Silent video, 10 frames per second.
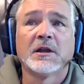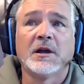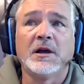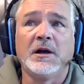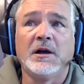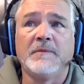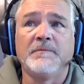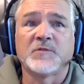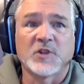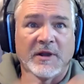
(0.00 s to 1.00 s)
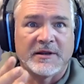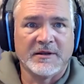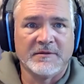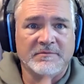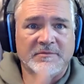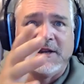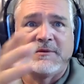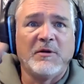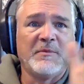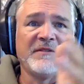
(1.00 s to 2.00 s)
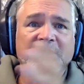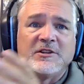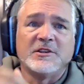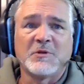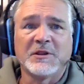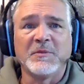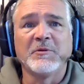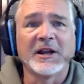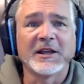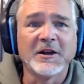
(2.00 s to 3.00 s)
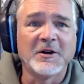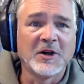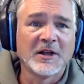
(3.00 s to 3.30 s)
so I can take all my veggies with me when I go.